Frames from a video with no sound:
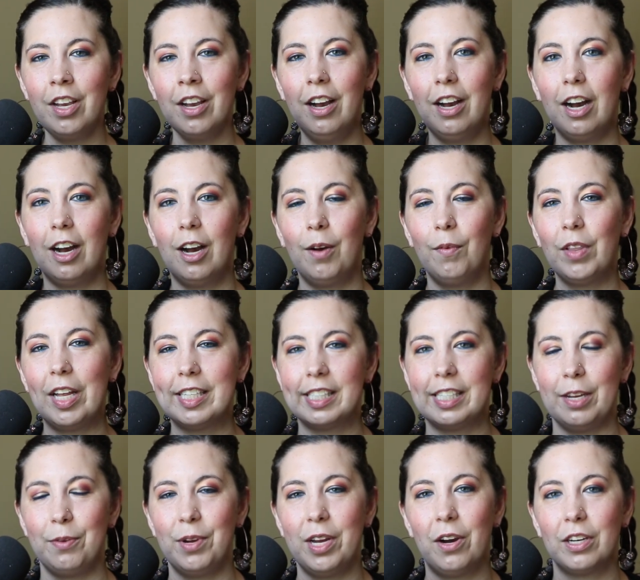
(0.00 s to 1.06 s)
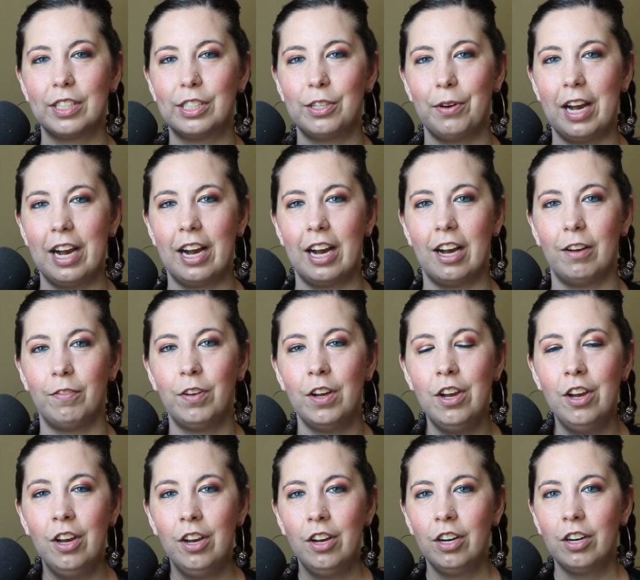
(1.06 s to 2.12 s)
Let's see. We also have
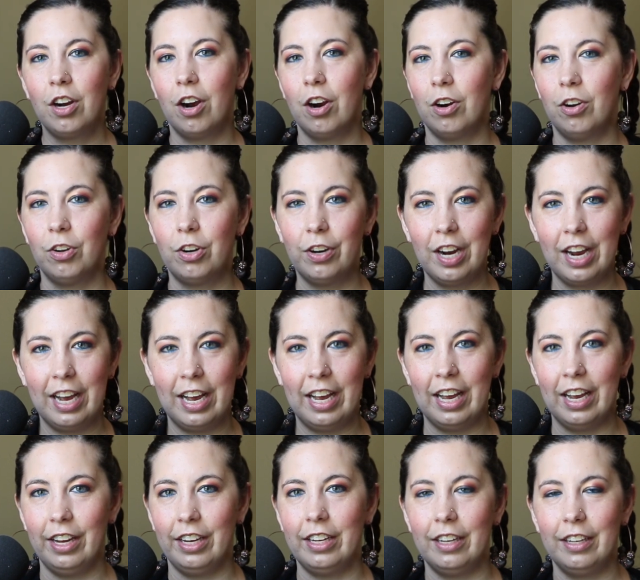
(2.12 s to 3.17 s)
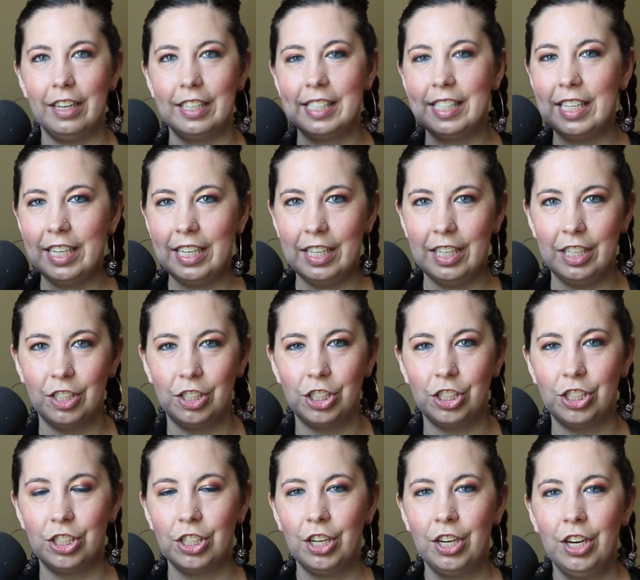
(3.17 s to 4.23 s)
Carl Craig,
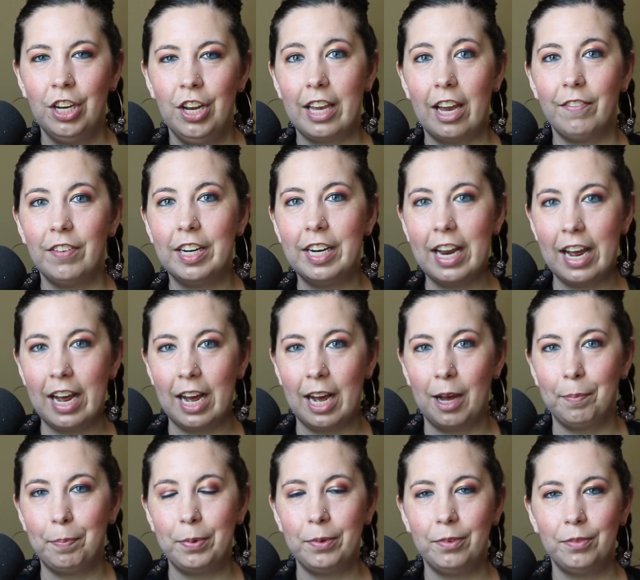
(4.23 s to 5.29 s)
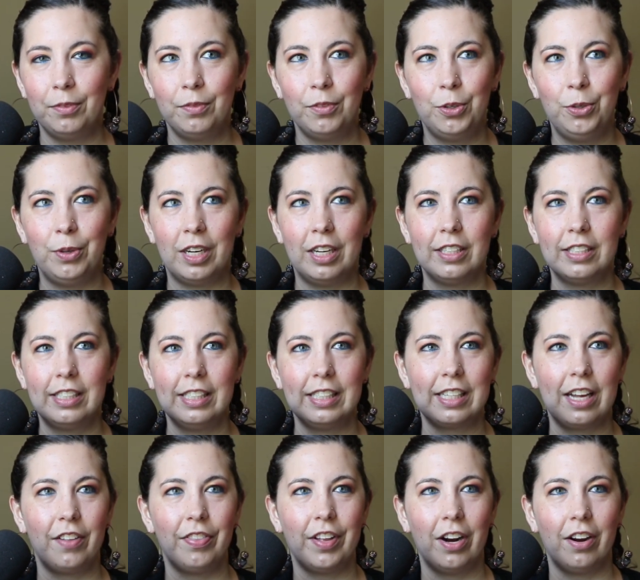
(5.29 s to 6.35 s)
Atish, Kevin Knapp. Who else is
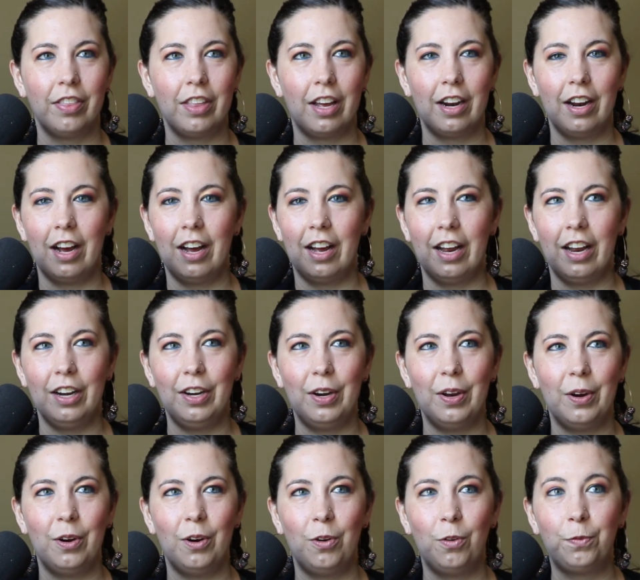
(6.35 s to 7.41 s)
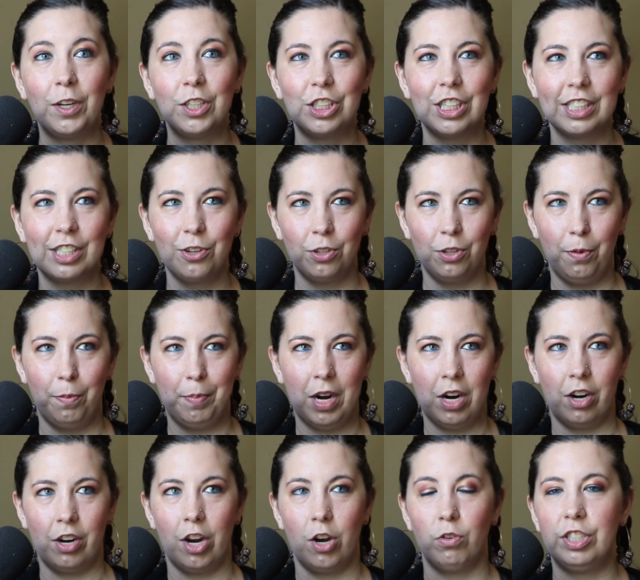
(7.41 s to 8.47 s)
on there that I know? Francesco
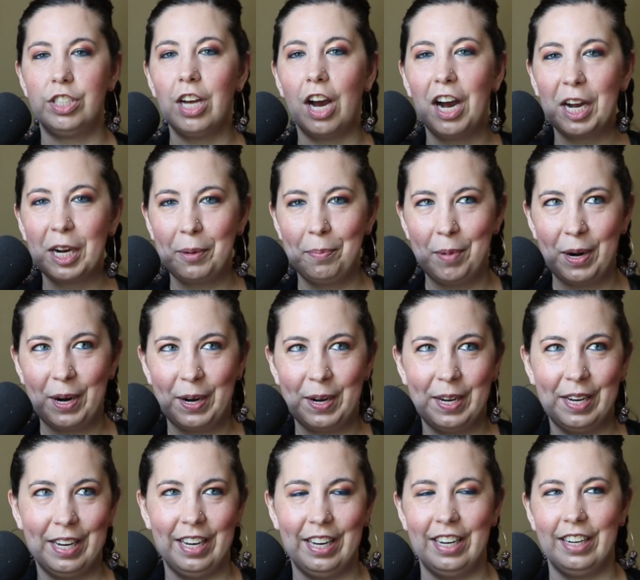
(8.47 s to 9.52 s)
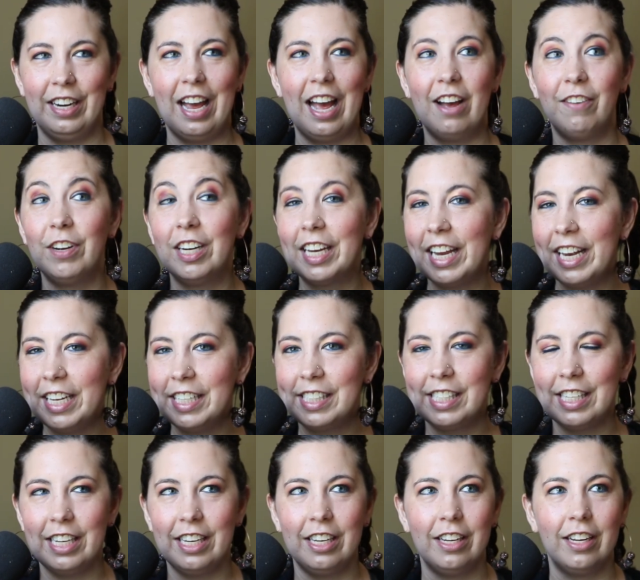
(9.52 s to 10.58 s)
Lombardo, Doc Martin, Evan
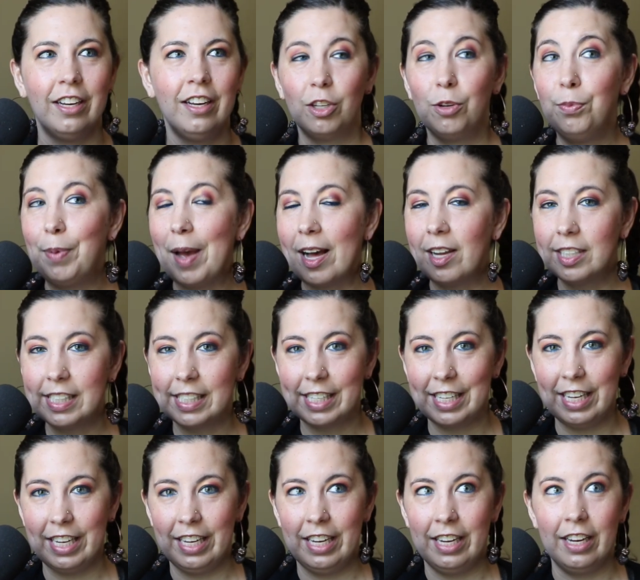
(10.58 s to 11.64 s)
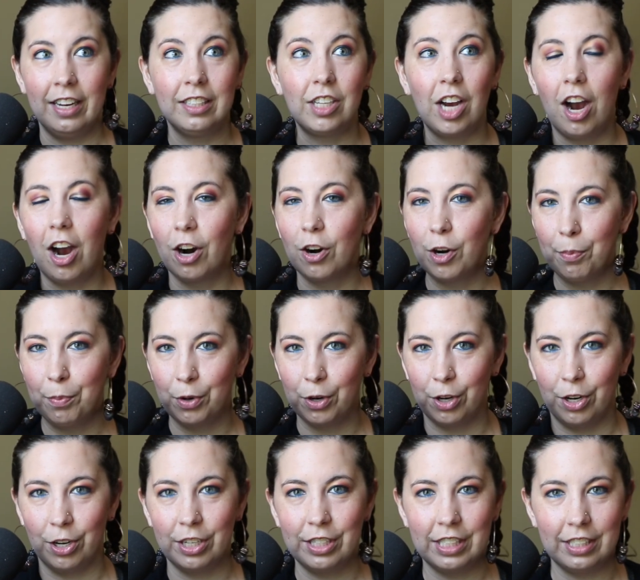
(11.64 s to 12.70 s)
Casey, Lubelski, Tara
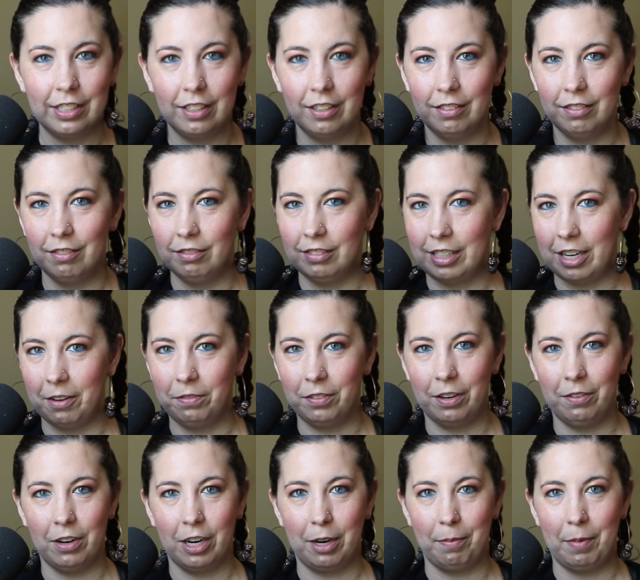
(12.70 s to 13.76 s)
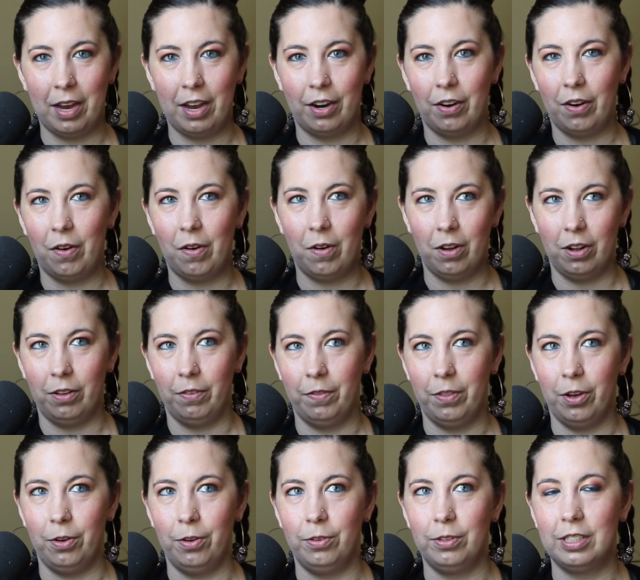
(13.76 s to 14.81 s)
Brooks. Definitely recommend all of
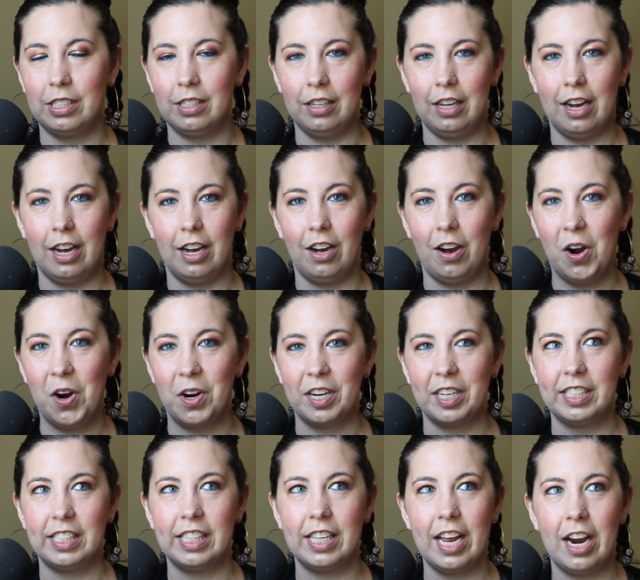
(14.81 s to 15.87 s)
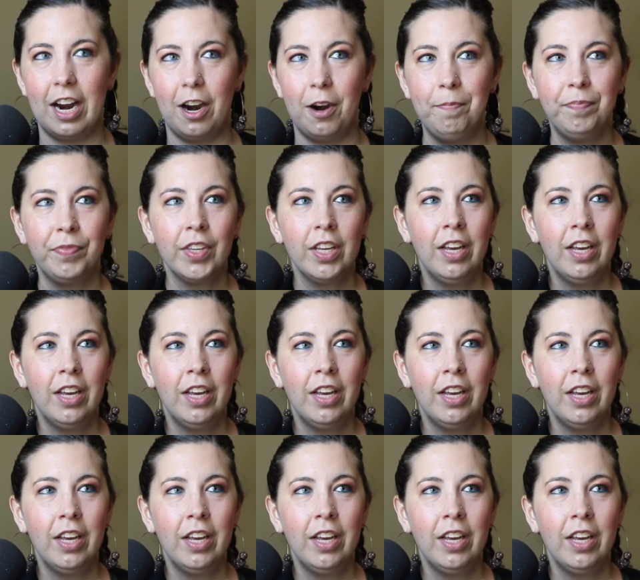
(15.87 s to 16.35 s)
those artists there.